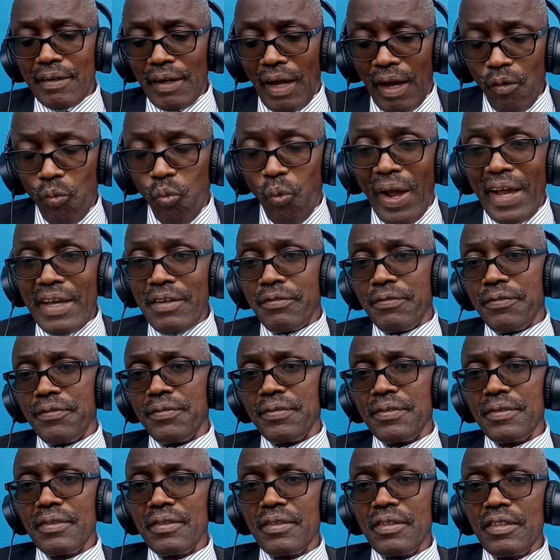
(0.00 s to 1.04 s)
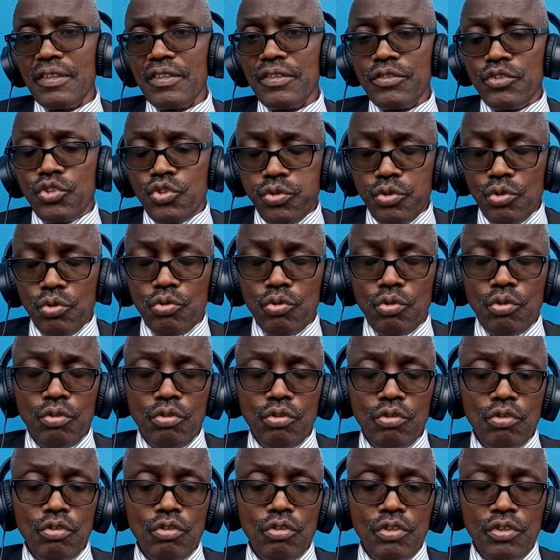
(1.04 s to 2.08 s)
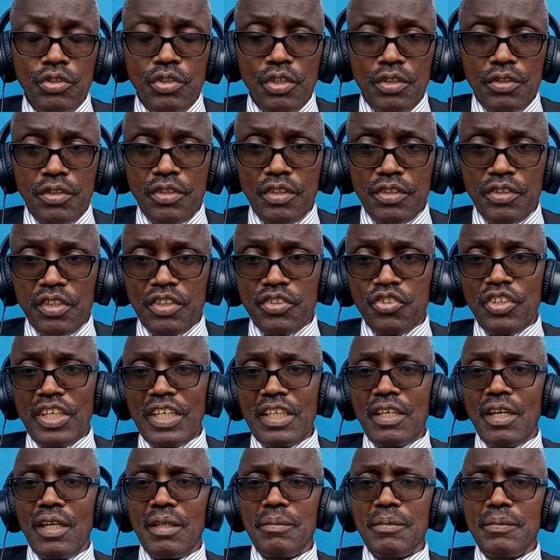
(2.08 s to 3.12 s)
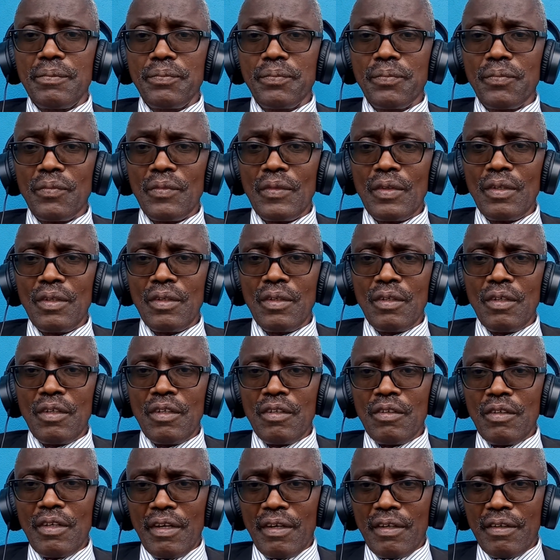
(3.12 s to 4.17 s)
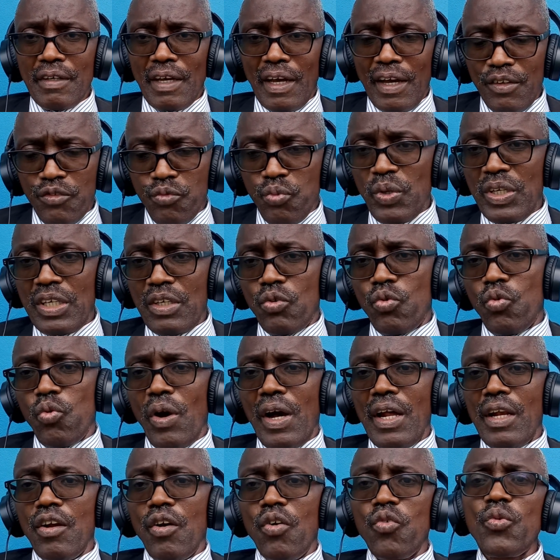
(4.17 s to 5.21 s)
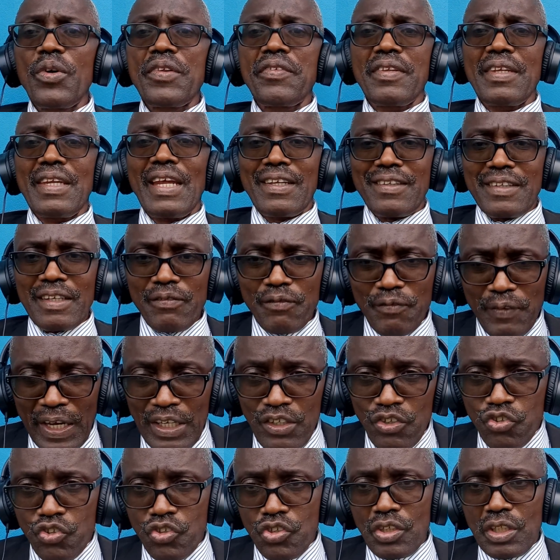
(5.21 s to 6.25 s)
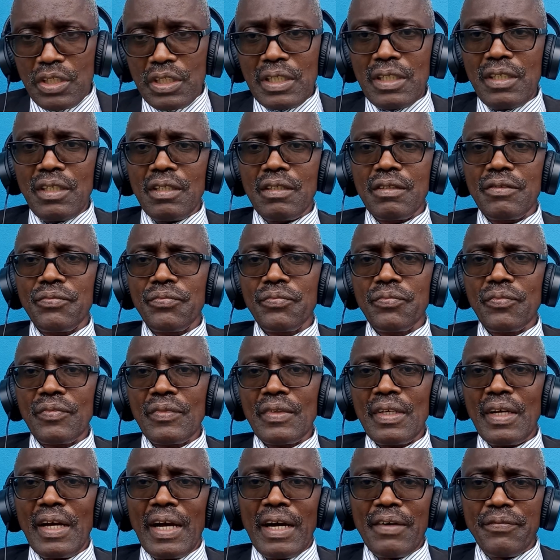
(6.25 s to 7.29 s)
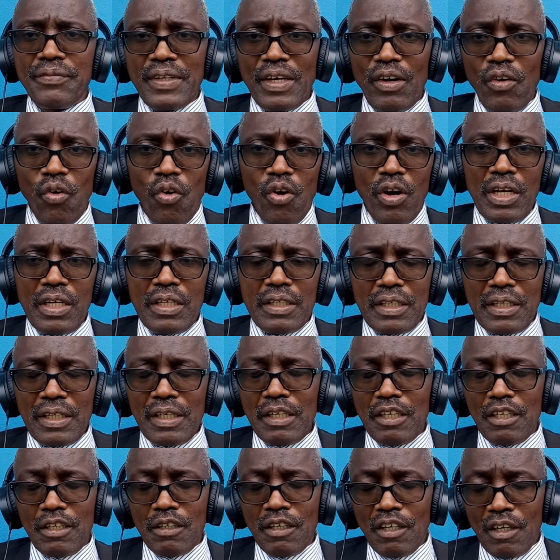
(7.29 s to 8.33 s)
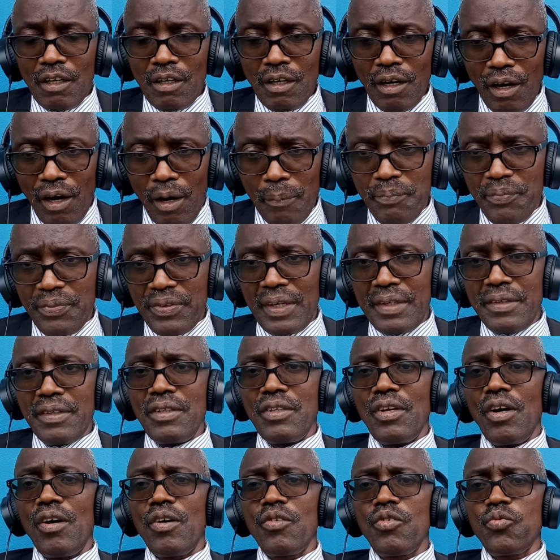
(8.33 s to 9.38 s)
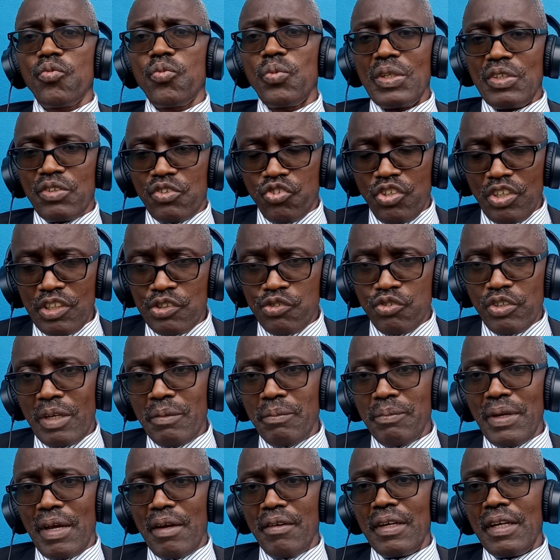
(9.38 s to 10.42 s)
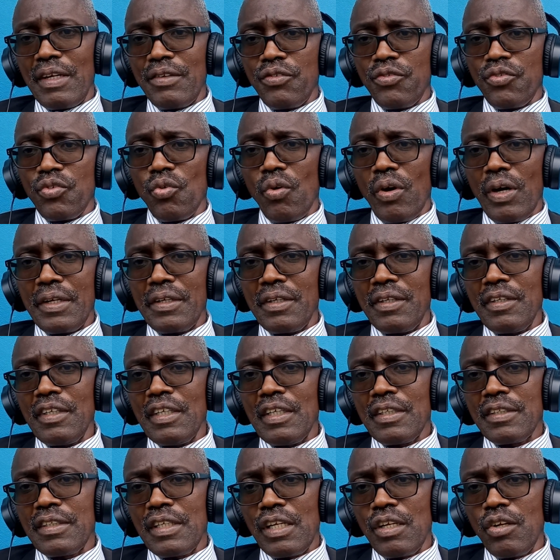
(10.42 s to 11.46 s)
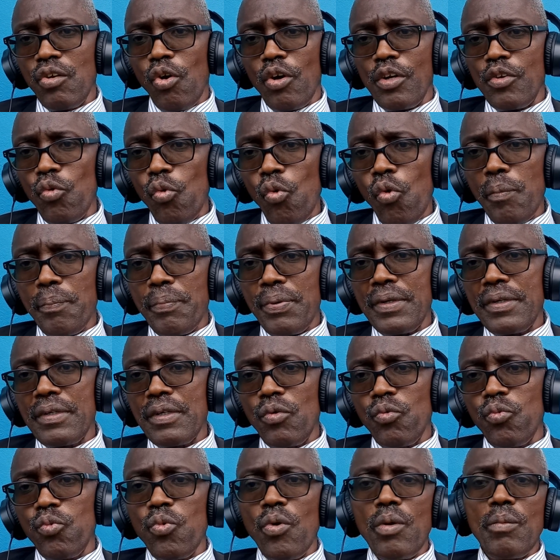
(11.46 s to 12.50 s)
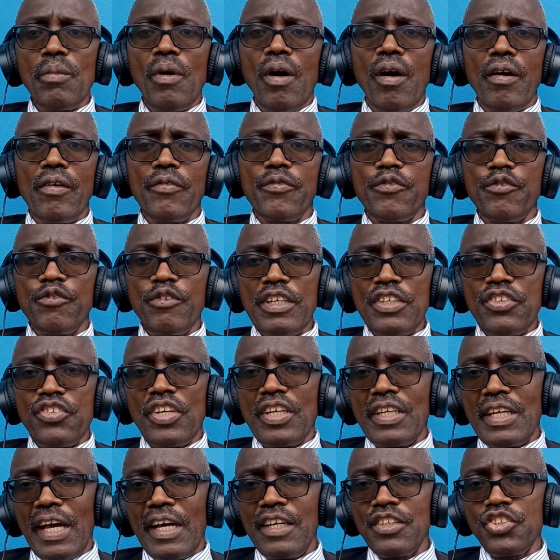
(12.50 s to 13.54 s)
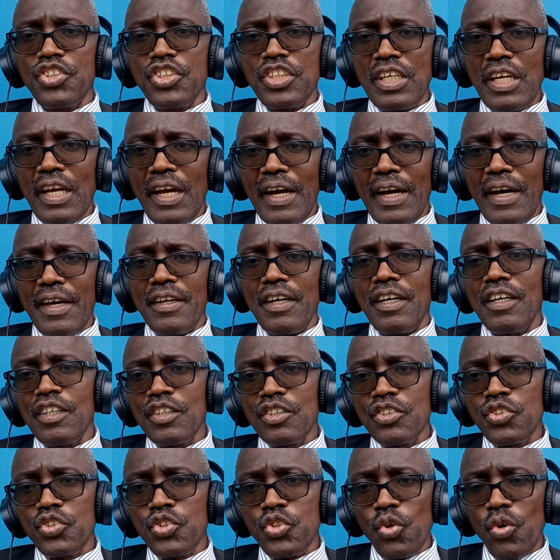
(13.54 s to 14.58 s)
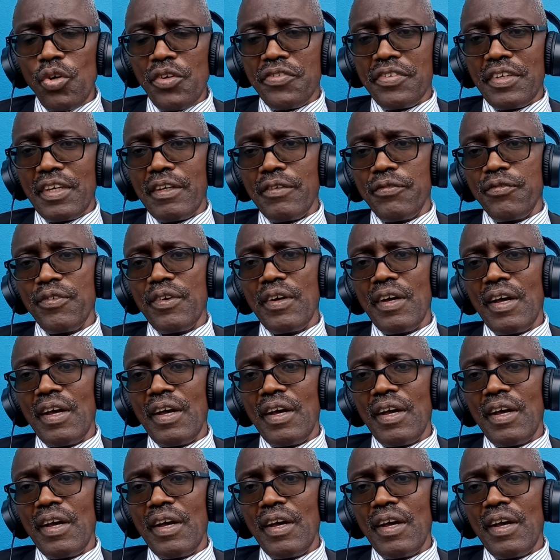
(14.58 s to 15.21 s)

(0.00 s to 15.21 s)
a wife to, to, to, to Jacob as we go along, we see that eventually, after all the ups and downs with children bearing and so on, the Lord opened the womb of Rachel and she had Joseph